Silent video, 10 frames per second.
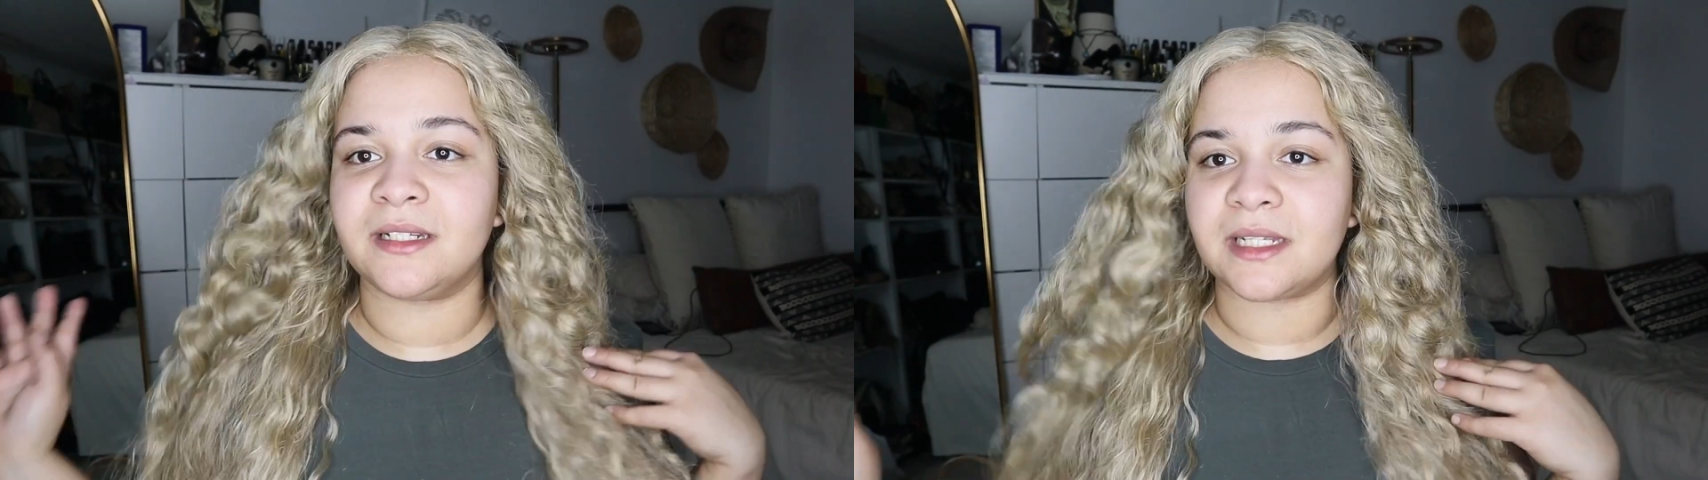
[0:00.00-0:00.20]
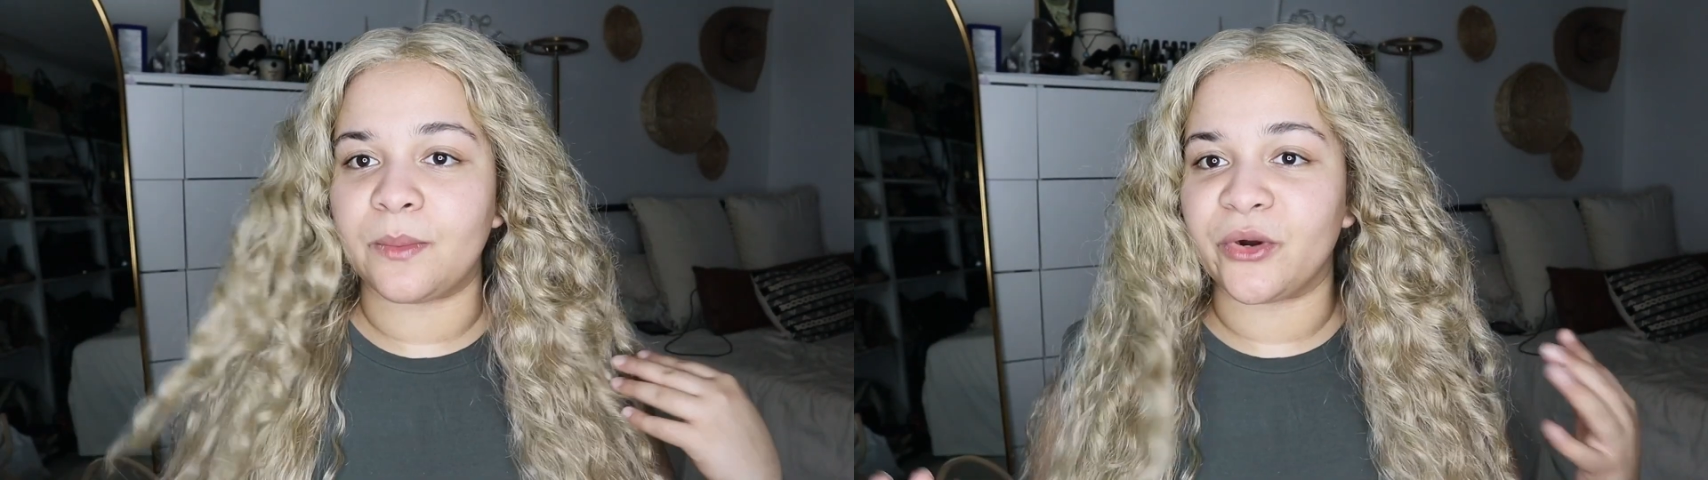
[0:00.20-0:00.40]

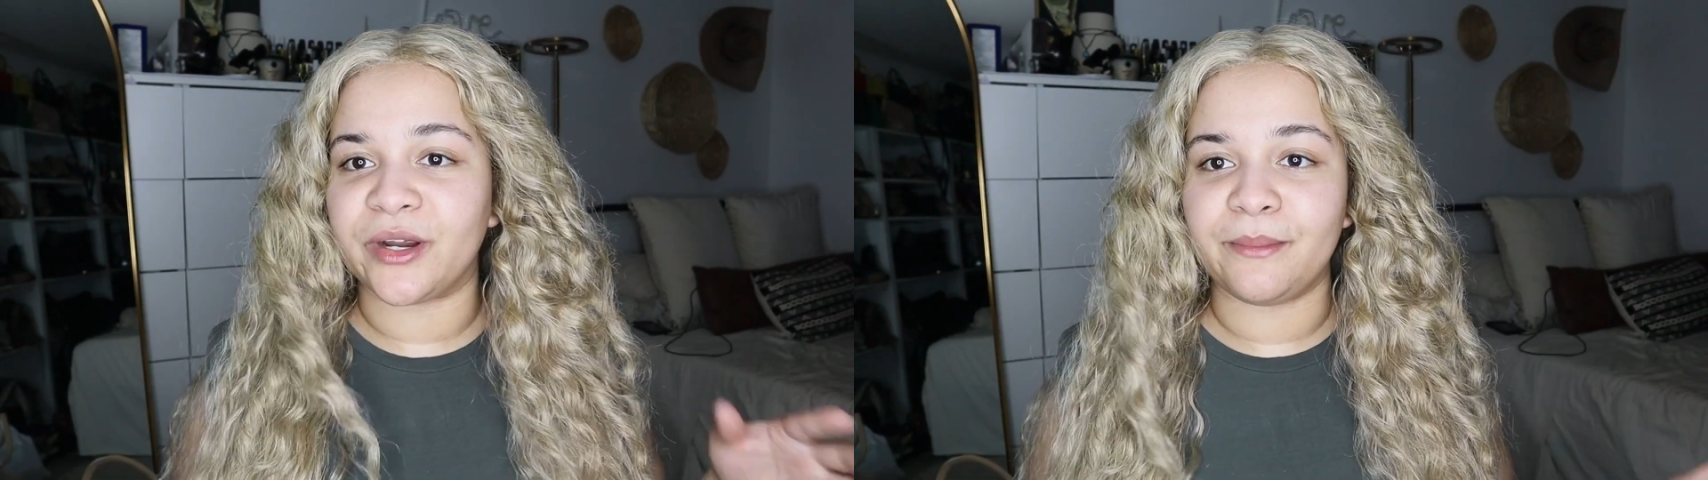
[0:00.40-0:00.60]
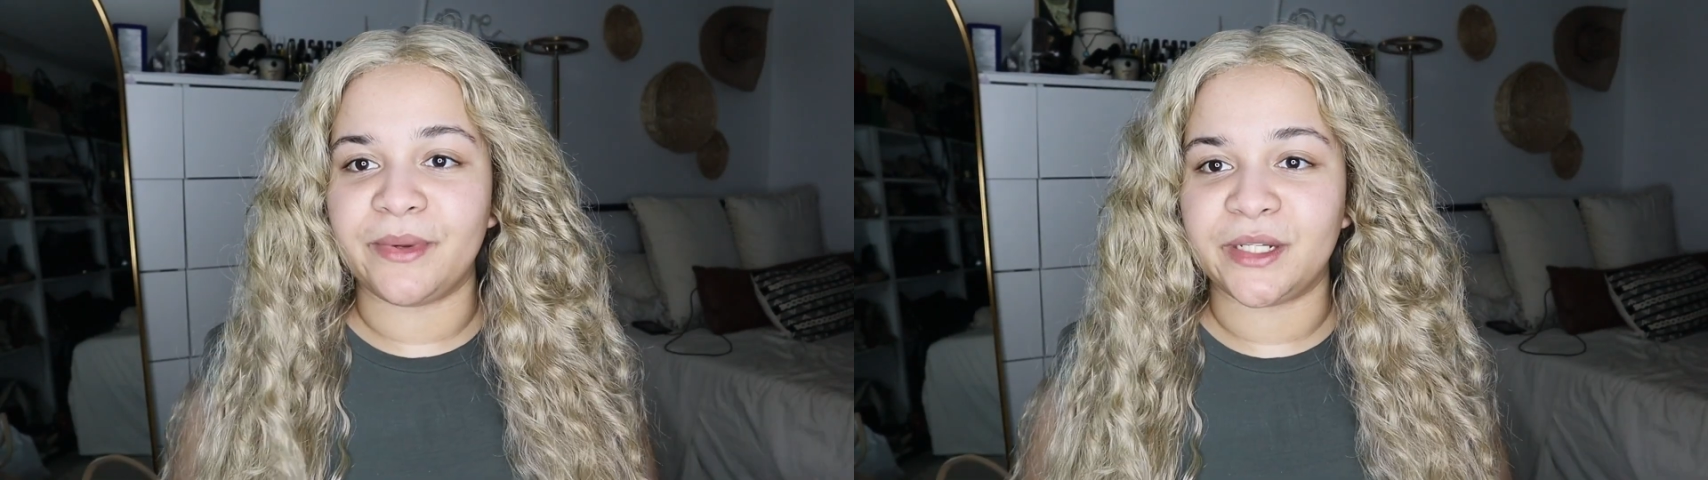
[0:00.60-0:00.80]
somewhere
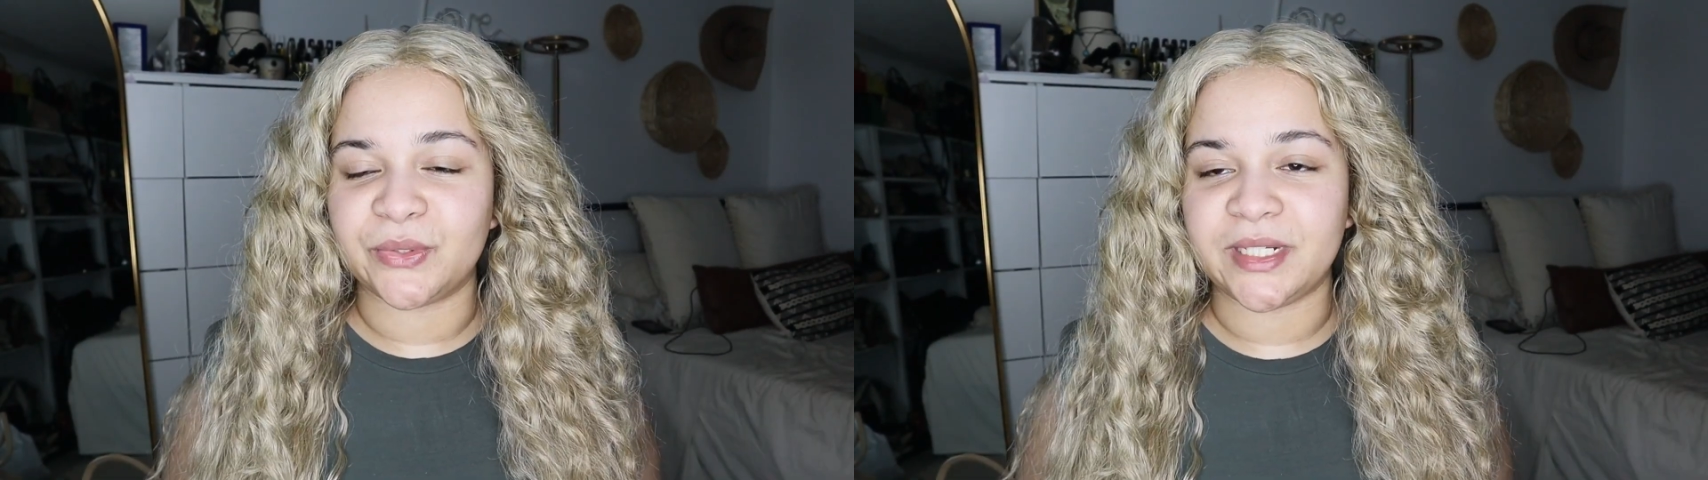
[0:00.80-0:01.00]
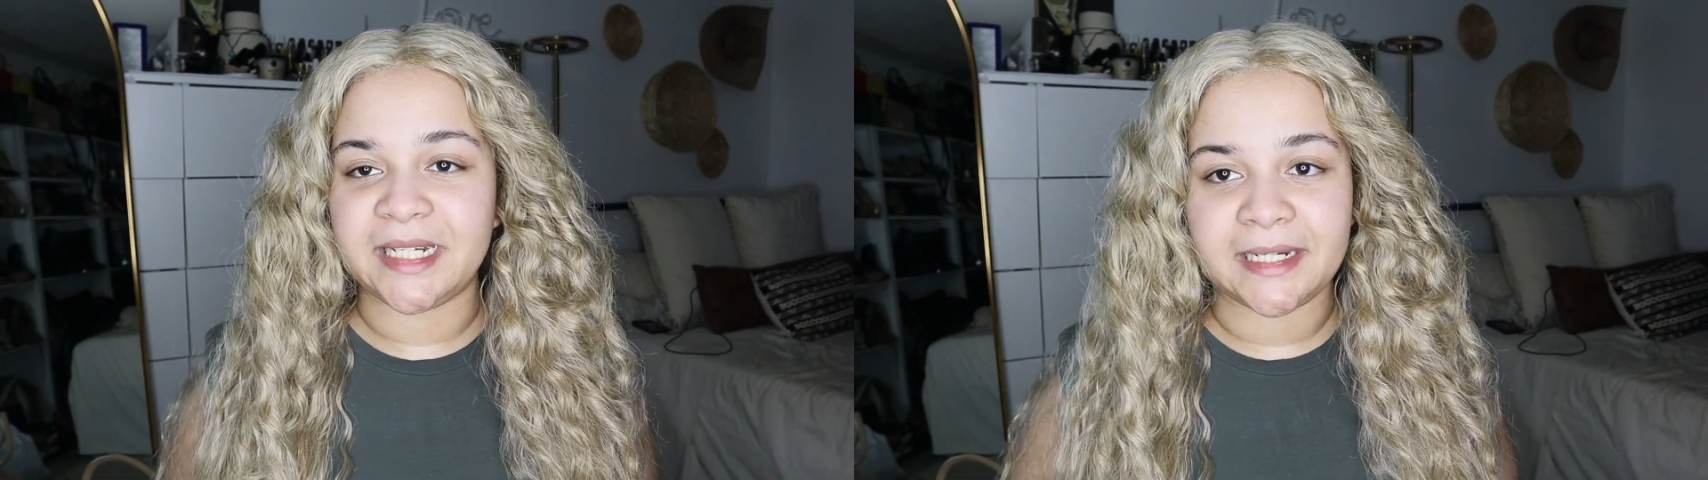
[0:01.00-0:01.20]
in
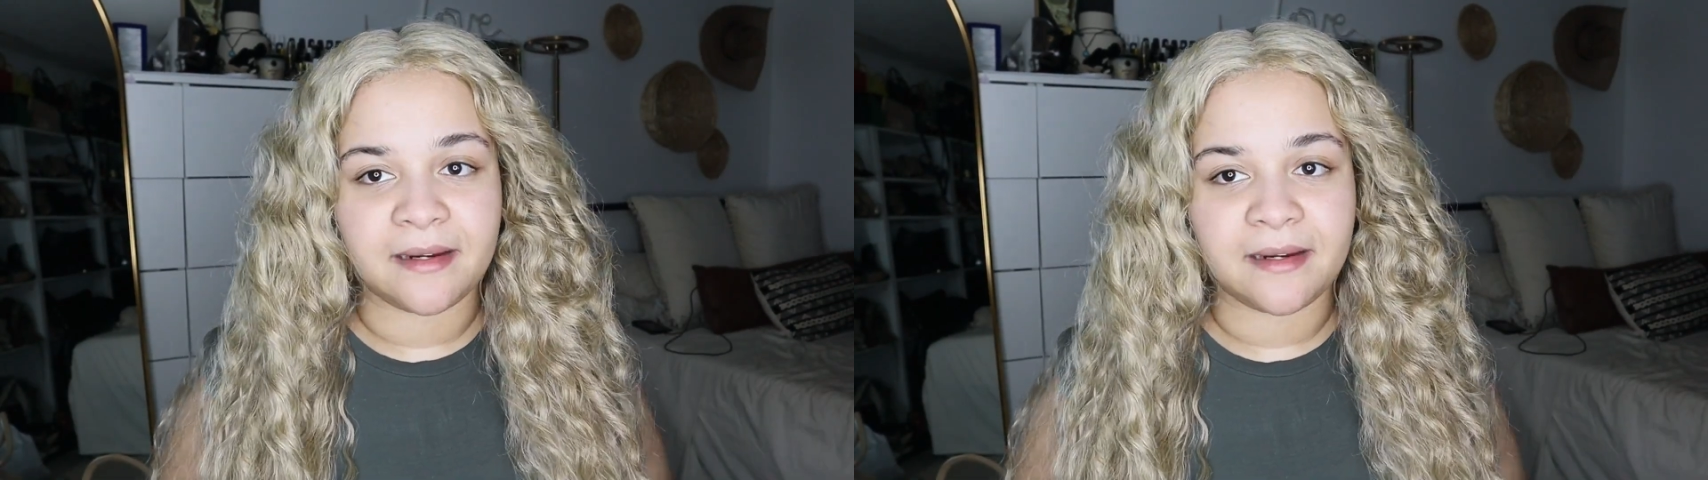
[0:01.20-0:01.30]
between.